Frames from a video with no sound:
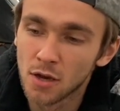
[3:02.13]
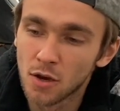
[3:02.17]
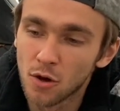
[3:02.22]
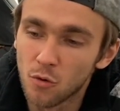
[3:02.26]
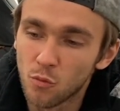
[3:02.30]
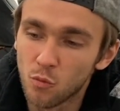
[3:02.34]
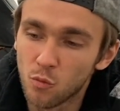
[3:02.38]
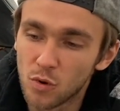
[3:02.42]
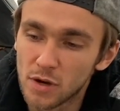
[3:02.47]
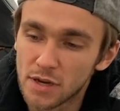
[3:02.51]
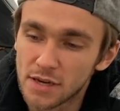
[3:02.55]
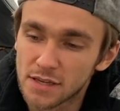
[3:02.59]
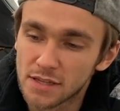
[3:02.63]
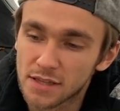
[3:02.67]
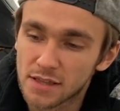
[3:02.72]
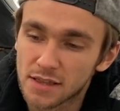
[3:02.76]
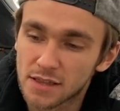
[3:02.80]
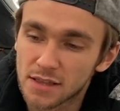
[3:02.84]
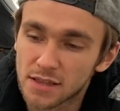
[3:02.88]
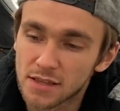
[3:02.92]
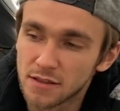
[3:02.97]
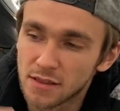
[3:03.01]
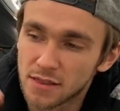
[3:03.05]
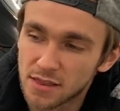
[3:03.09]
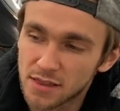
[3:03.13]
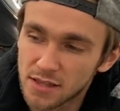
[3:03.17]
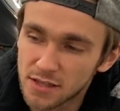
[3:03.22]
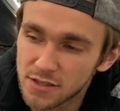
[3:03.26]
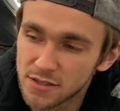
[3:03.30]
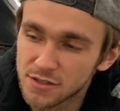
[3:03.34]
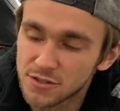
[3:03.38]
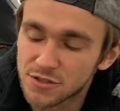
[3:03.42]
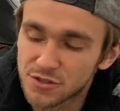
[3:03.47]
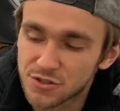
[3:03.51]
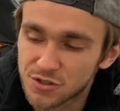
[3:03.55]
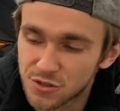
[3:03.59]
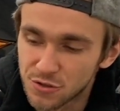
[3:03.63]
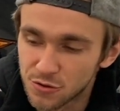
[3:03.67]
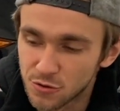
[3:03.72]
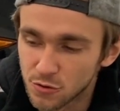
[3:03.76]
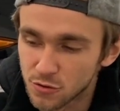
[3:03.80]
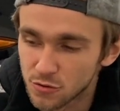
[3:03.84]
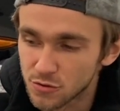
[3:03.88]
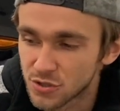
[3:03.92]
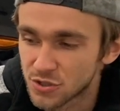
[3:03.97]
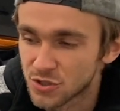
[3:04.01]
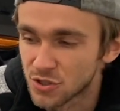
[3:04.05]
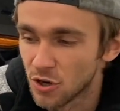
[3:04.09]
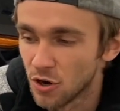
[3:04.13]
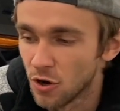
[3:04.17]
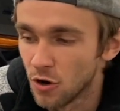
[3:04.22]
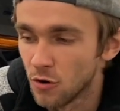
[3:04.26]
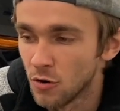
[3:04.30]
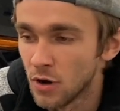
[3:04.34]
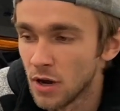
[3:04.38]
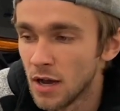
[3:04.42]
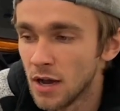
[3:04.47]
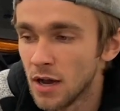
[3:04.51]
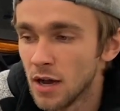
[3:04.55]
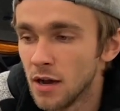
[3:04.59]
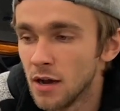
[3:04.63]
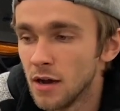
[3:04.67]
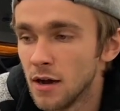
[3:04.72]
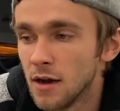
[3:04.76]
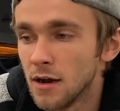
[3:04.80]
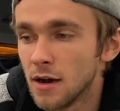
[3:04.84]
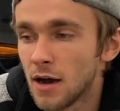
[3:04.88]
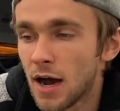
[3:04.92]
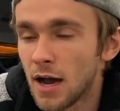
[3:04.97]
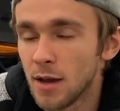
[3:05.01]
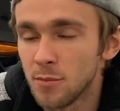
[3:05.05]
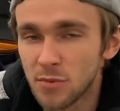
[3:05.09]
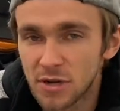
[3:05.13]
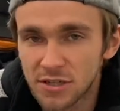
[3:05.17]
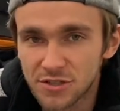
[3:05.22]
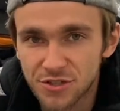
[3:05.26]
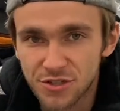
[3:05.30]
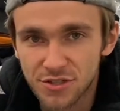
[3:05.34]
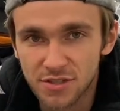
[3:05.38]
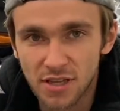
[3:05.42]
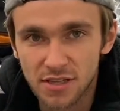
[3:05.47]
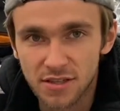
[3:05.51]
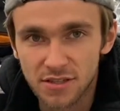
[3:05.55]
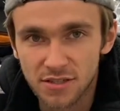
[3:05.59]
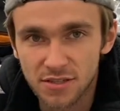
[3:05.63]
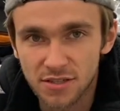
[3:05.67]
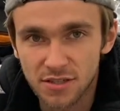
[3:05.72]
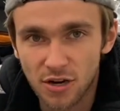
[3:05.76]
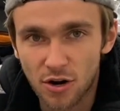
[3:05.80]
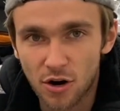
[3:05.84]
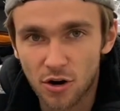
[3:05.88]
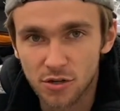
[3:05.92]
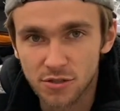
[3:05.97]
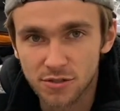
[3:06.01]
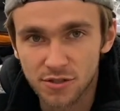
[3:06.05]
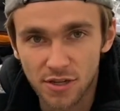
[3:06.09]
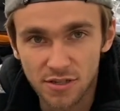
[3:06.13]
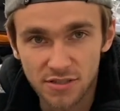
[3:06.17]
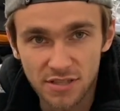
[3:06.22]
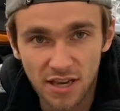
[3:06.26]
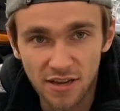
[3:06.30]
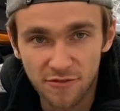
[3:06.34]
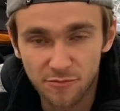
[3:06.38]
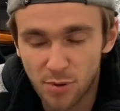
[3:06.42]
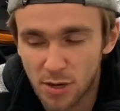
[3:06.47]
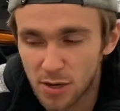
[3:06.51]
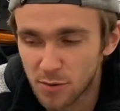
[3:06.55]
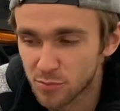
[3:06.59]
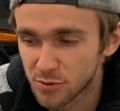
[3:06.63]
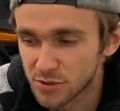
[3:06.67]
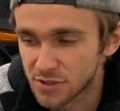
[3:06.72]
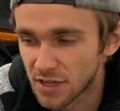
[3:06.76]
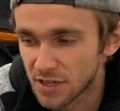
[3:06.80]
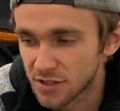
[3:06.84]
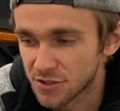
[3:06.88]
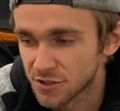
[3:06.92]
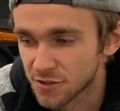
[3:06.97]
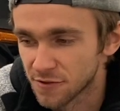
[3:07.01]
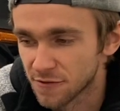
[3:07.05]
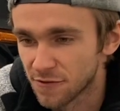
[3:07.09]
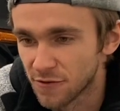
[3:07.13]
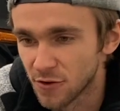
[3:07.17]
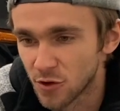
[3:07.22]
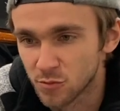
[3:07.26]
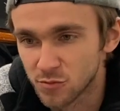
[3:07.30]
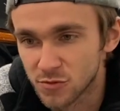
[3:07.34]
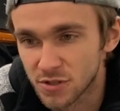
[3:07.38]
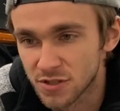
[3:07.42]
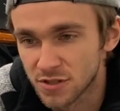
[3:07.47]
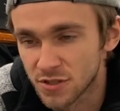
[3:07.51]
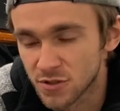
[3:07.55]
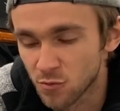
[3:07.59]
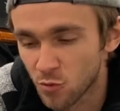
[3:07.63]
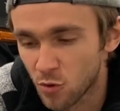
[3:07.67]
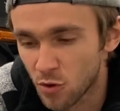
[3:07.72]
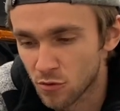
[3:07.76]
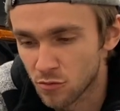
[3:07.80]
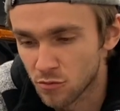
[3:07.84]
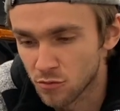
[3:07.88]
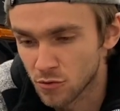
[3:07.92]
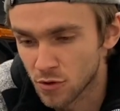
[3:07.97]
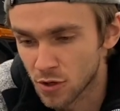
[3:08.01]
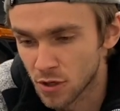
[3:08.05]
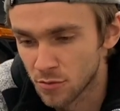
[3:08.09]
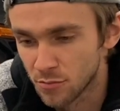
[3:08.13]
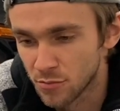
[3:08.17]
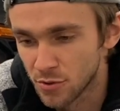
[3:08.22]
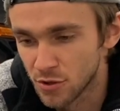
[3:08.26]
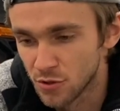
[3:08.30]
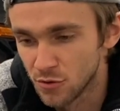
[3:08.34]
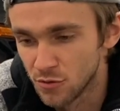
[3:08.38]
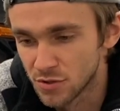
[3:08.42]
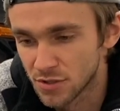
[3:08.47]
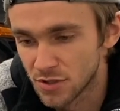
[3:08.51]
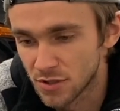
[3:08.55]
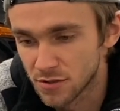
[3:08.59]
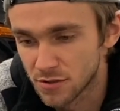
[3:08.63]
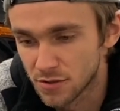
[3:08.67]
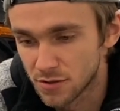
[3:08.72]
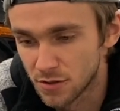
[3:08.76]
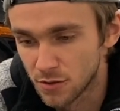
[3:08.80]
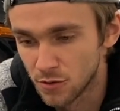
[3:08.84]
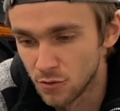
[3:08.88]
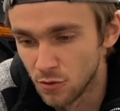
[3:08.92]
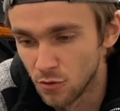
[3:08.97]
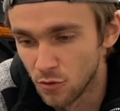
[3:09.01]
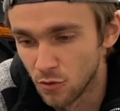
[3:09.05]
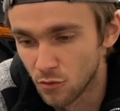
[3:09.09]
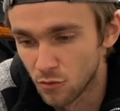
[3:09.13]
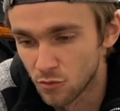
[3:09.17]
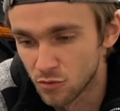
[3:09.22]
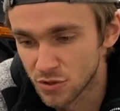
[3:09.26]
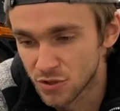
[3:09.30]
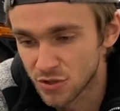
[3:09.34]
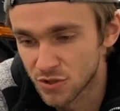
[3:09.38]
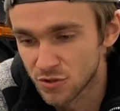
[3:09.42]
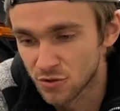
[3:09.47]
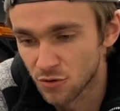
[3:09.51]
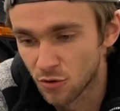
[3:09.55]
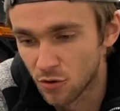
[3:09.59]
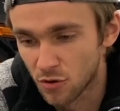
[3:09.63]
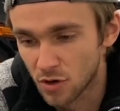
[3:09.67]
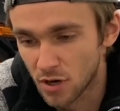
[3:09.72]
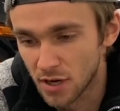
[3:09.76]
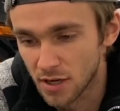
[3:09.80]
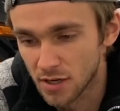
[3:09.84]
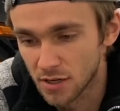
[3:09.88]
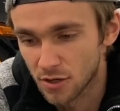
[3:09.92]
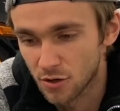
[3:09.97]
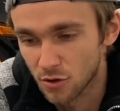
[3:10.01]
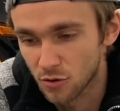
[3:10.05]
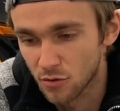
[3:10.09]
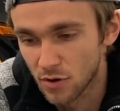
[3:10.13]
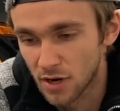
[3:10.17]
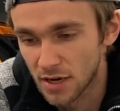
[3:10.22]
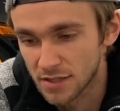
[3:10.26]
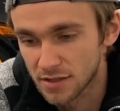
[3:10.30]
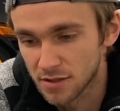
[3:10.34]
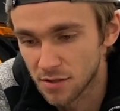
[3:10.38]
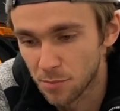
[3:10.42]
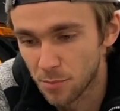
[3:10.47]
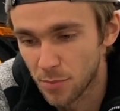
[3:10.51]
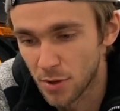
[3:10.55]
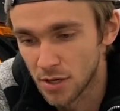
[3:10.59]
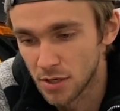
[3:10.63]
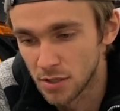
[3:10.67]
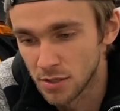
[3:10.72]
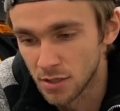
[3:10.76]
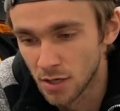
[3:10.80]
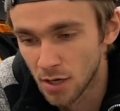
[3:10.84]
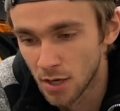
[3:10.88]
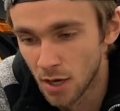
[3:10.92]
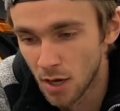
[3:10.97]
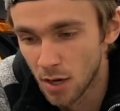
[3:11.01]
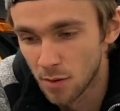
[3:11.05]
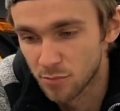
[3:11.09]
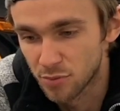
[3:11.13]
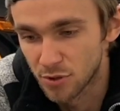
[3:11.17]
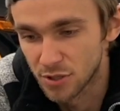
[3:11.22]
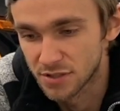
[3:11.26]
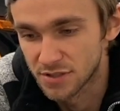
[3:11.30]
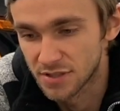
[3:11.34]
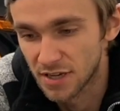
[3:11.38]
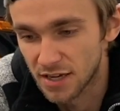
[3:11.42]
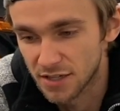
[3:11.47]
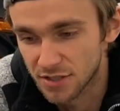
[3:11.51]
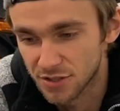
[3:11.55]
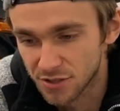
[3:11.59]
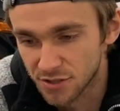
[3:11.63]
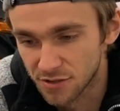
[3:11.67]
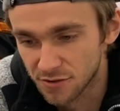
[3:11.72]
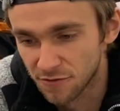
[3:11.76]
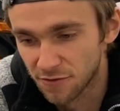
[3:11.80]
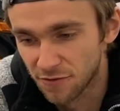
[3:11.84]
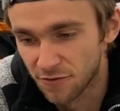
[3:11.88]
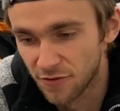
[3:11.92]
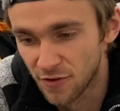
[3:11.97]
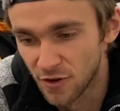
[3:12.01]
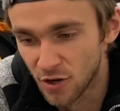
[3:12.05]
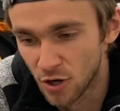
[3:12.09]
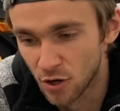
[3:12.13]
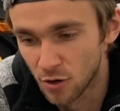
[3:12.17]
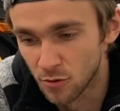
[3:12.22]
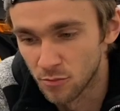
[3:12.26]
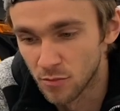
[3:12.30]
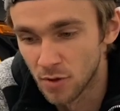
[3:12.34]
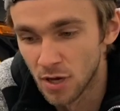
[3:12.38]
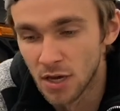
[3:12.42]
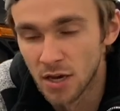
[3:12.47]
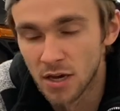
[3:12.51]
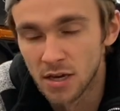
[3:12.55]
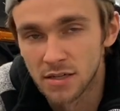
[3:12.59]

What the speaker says: with these 2. So I mentioned that this car does have paint protection film. This is what we're going to be using to restore and correct the paint protection film.